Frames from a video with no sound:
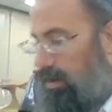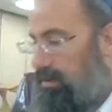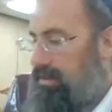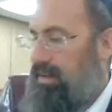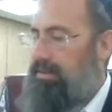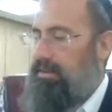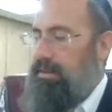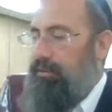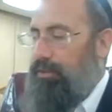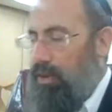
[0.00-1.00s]
Says the
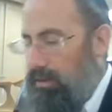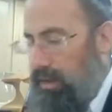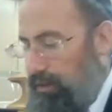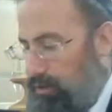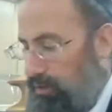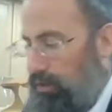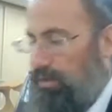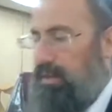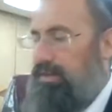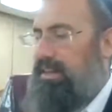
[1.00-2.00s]
stuff you can't have it
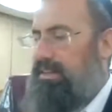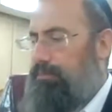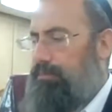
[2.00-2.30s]
revealed. It says,